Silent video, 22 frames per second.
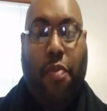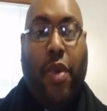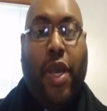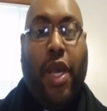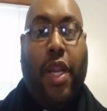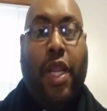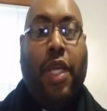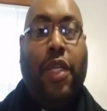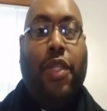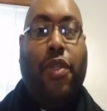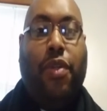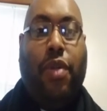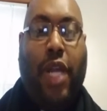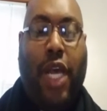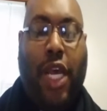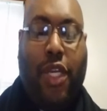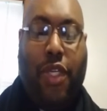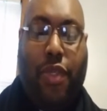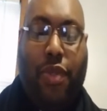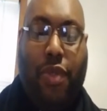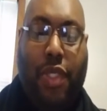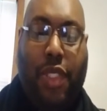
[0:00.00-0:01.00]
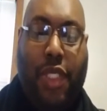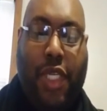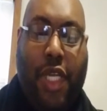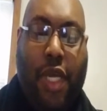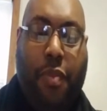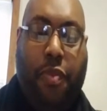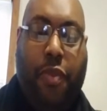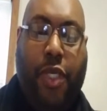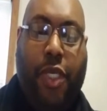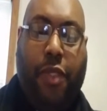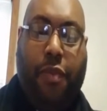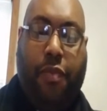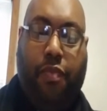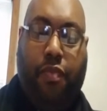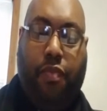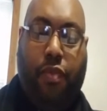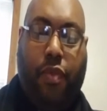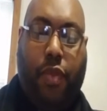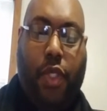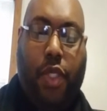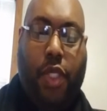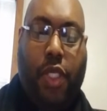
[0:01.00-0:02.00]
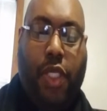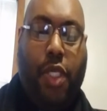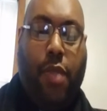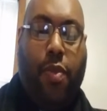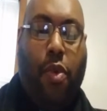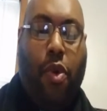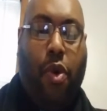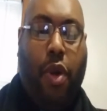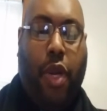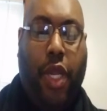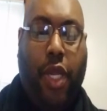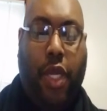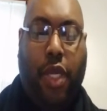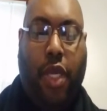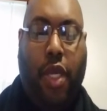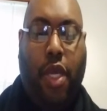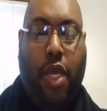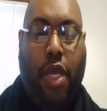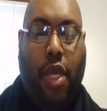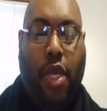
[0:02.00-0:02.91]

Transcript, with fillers: an international subject this morning